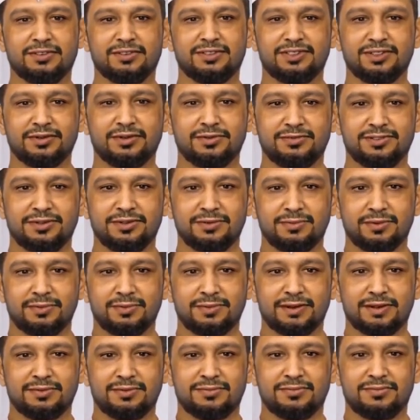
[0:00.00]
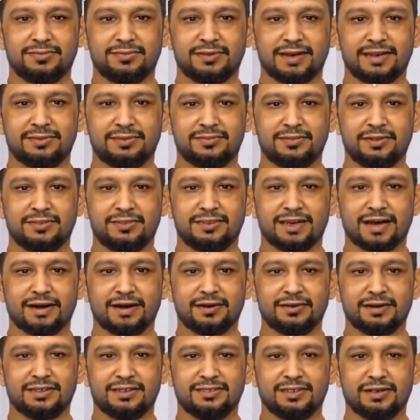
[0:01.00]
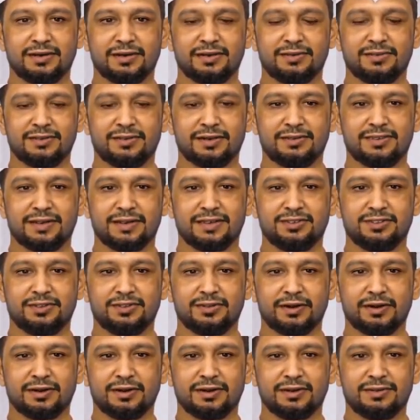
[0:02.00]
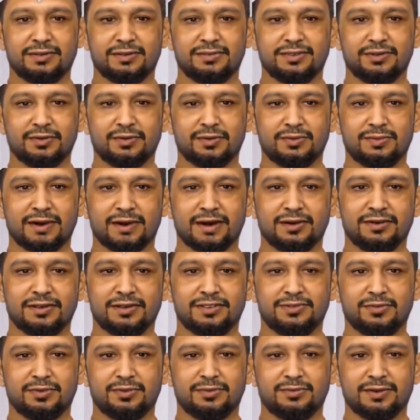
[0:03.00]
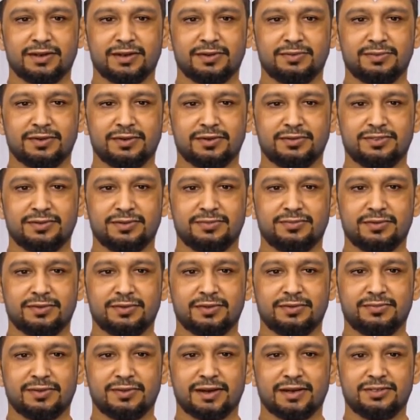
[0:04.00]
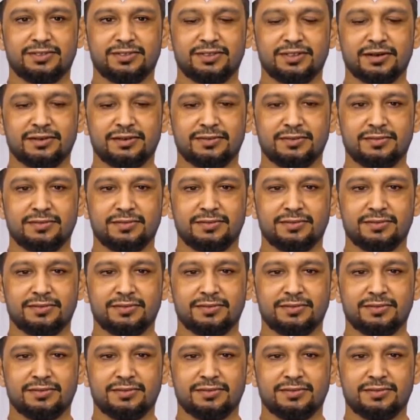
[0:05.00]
Choose a woman of faith and character, and inshallah, your marriage will be a beautiful adventure,